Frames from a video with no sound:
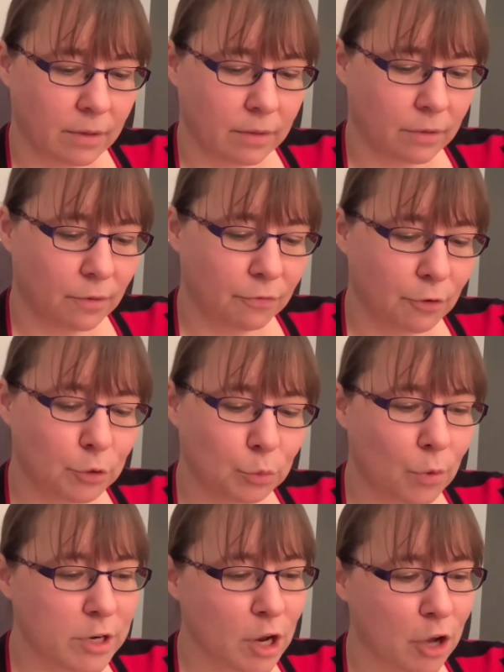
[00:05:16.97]
the first
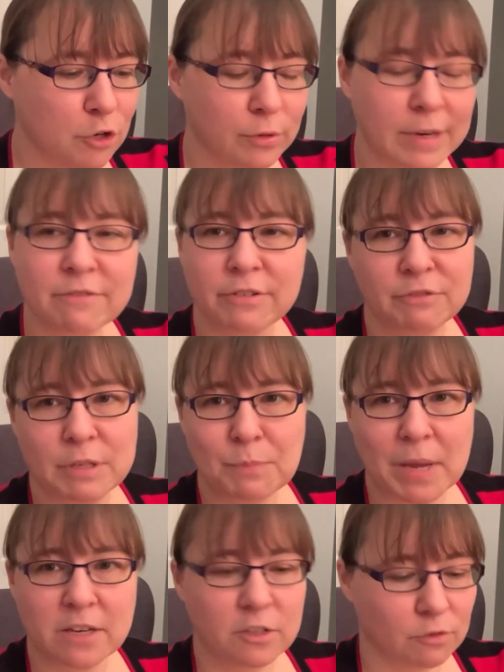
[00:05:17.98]
150
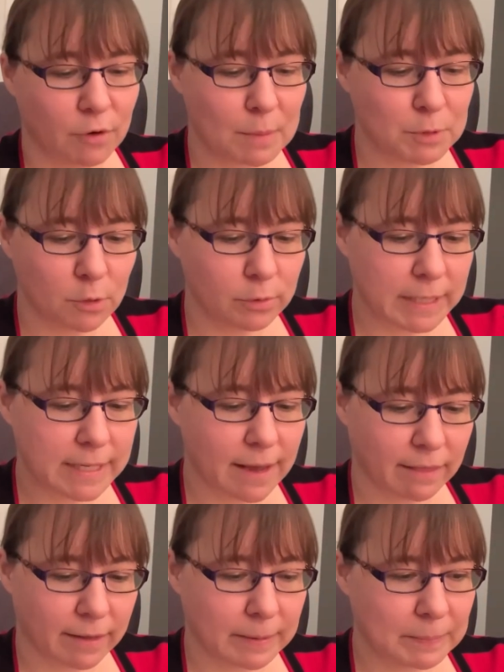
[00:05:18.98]
pages for absolutely
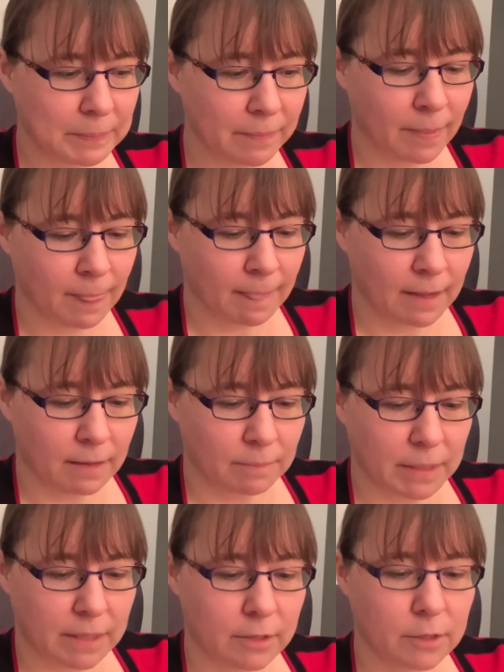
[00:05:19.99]
nothing
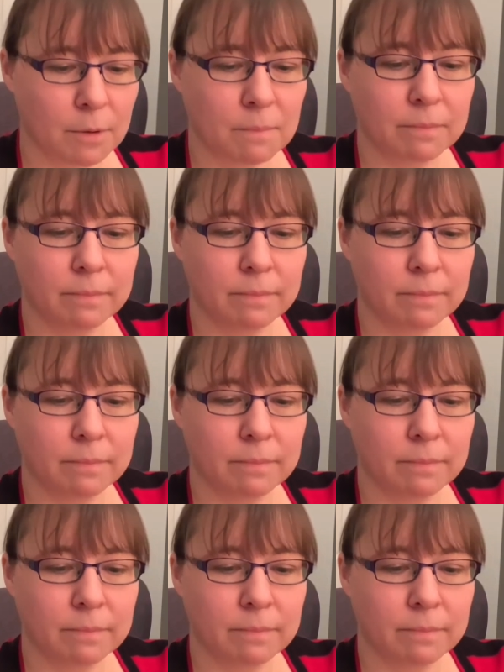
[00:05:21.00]
because uh,